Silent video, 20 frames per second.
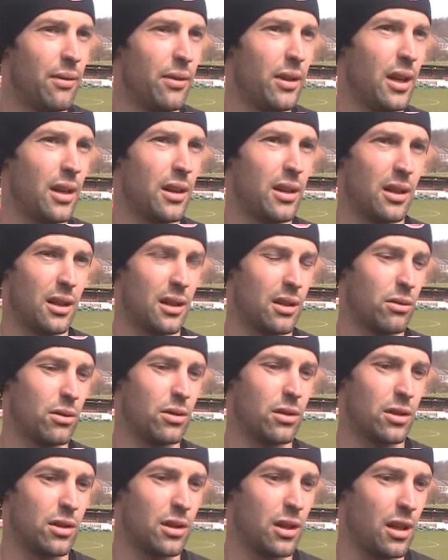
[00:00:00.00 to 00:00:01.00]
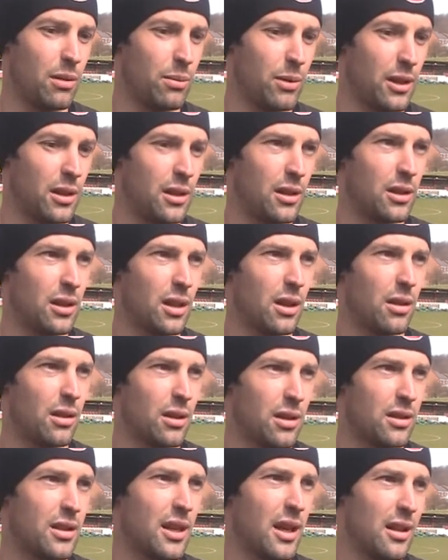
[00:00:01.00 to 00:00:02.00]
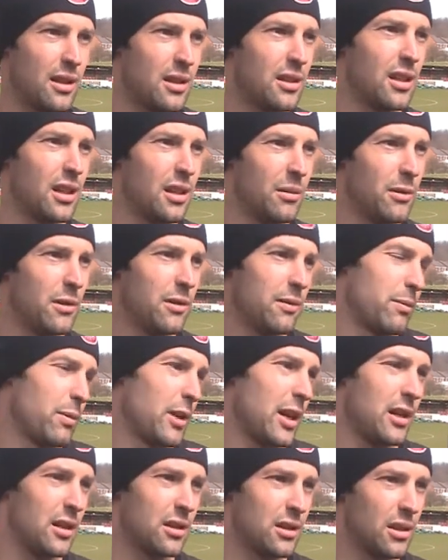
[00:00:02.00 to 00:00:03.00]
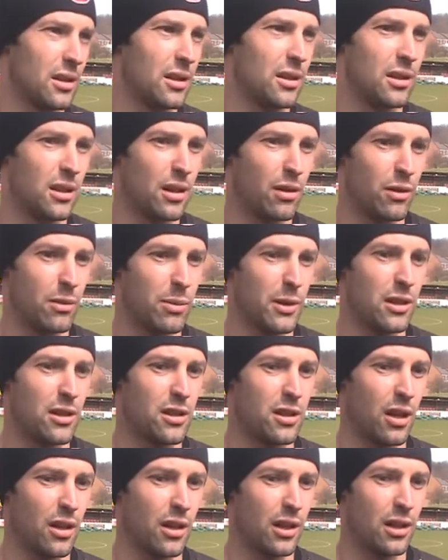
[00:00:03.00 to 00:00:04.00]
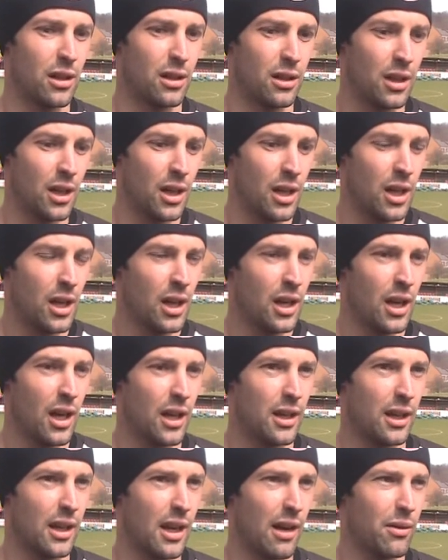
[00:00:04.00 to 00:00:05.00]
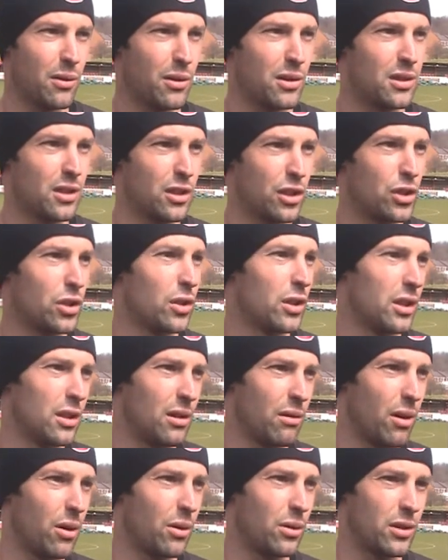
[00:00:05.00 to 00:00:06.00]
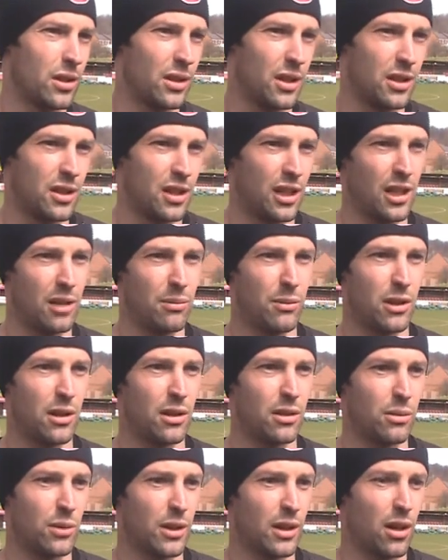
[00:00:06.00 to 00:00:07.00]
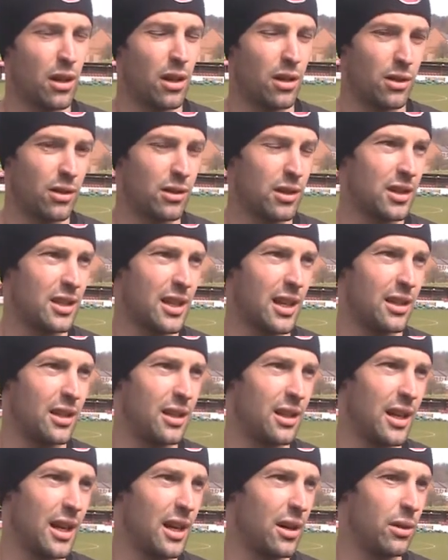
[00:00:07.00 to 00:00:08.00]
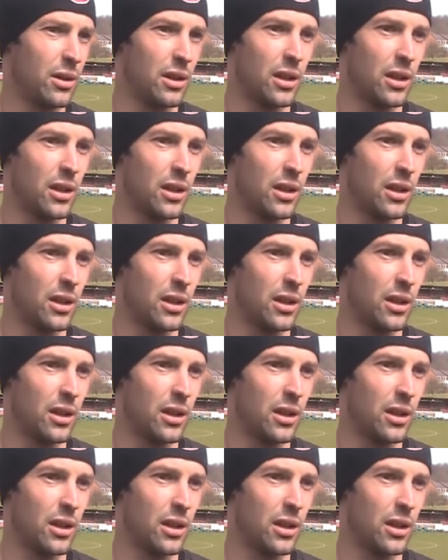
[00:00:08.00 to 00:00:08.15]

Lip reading: Definitely. I think it was just keeping, you know, the set team in place, and, you know, we've been solid, and I think everyone's enjoying the roles in the team, and we've got an understanding now.